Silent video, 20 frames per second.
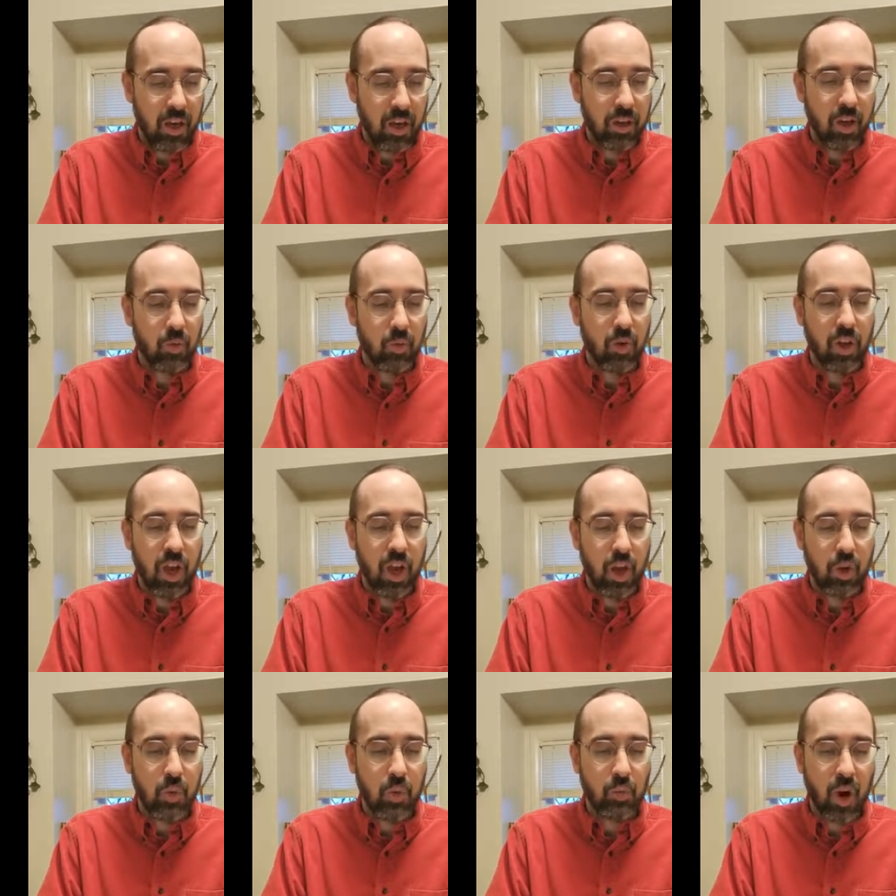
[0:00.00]
that will
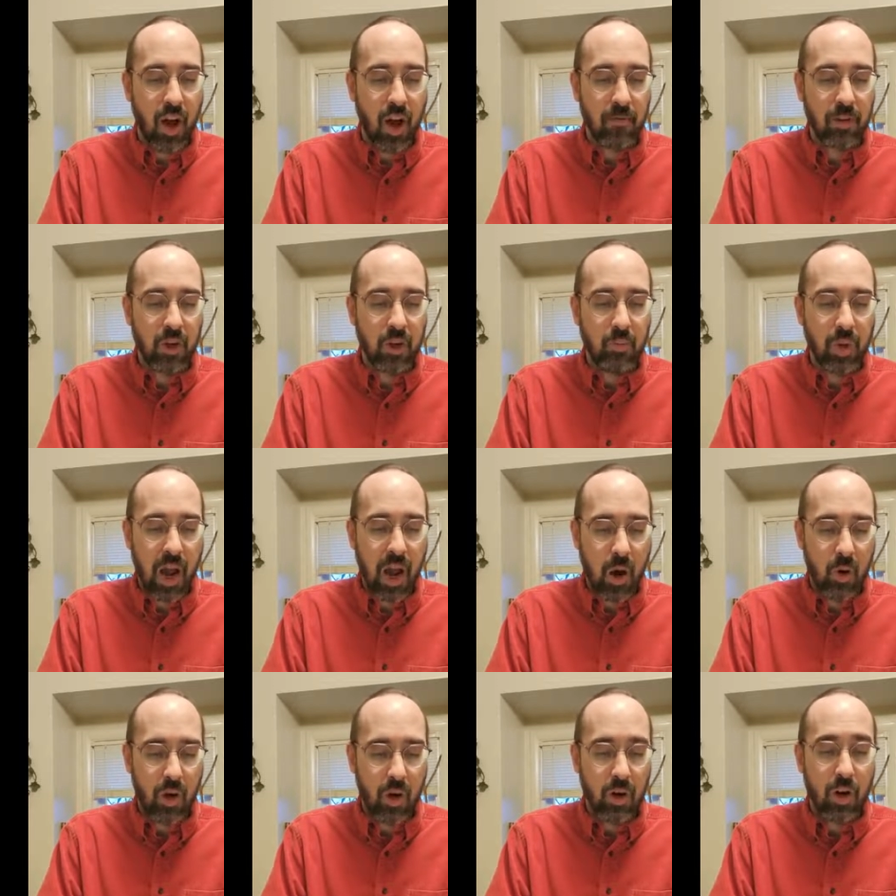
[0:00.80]
gain you profit and
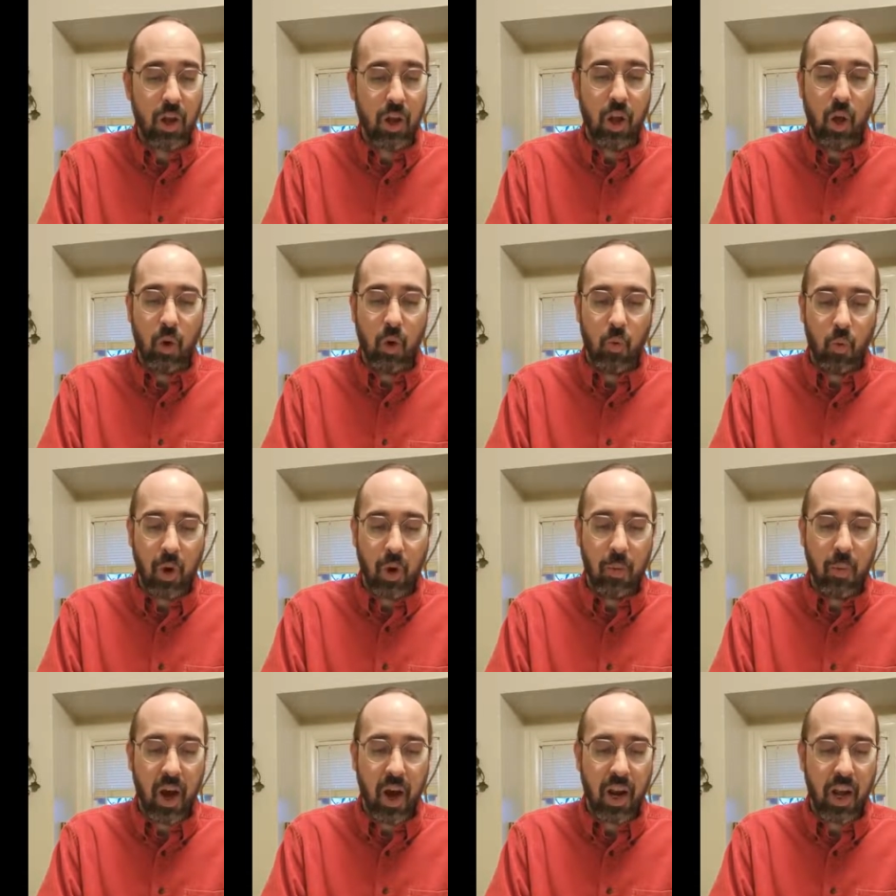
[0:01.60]
power. When
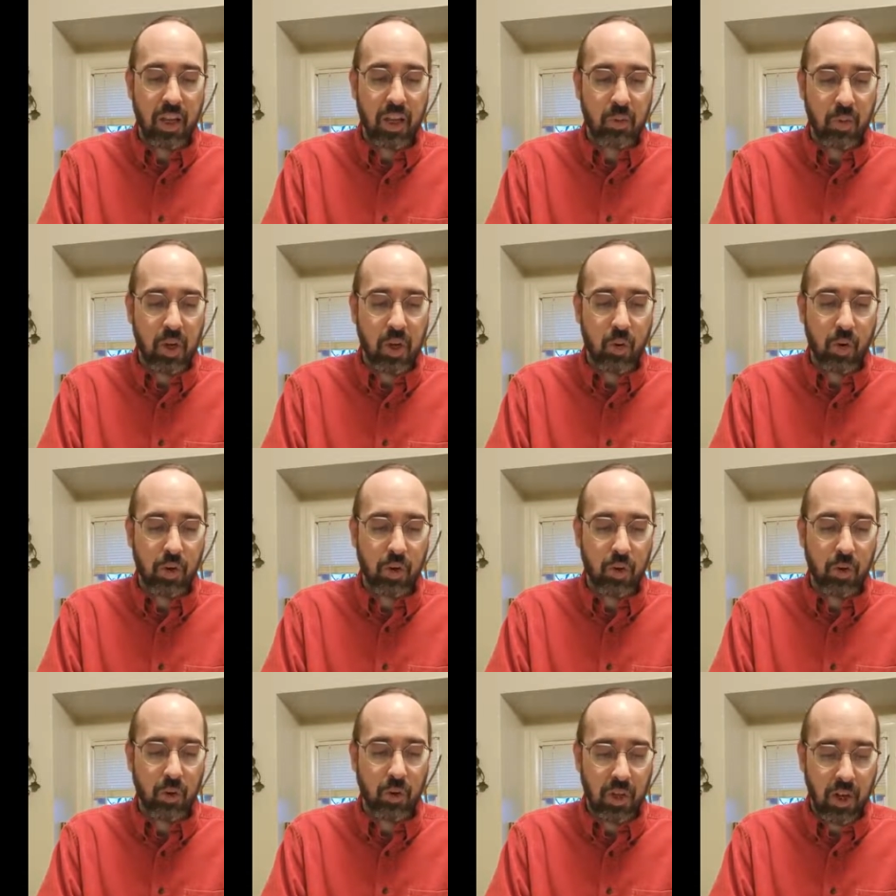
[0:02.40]
might I speak with
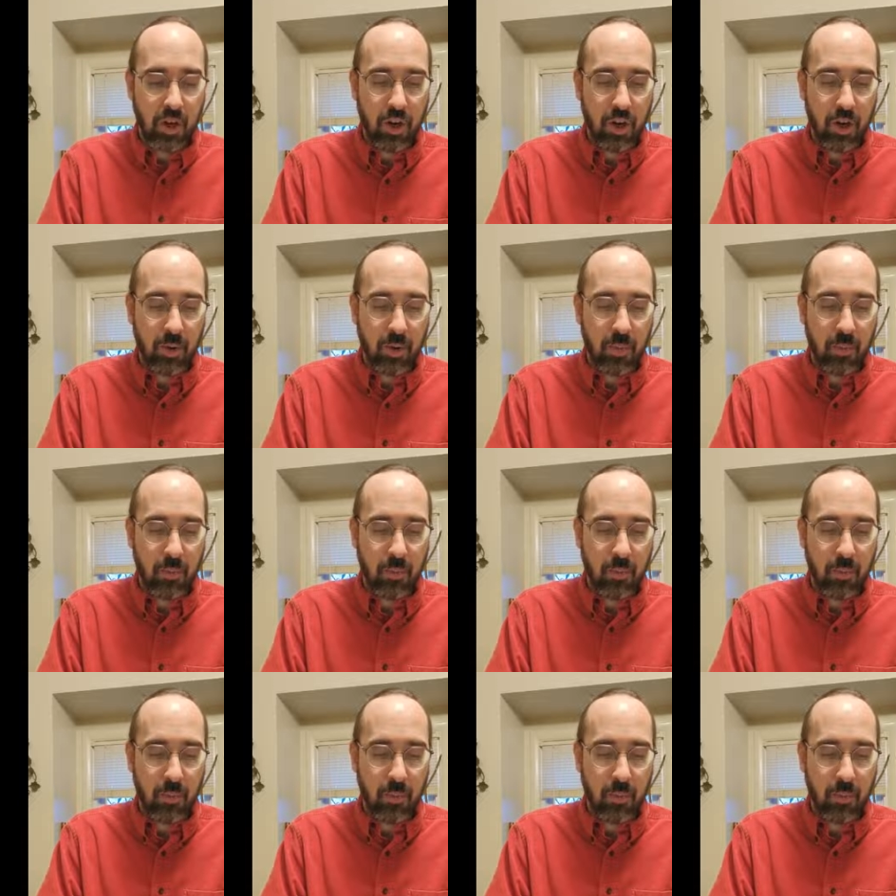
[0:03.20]
your leader?"